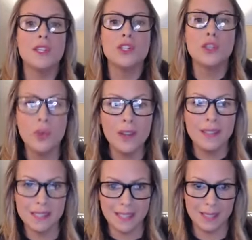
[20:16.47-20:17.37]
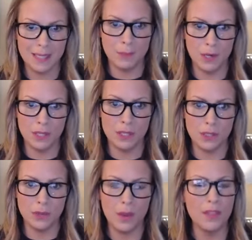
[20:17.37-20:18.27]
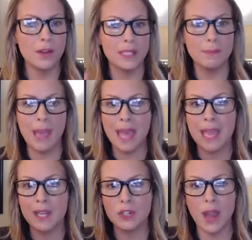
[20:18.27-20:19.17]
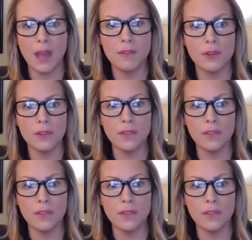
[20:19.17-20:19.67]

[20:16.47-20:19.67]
the joy that Scentsy brings you, whether it's pay, travel,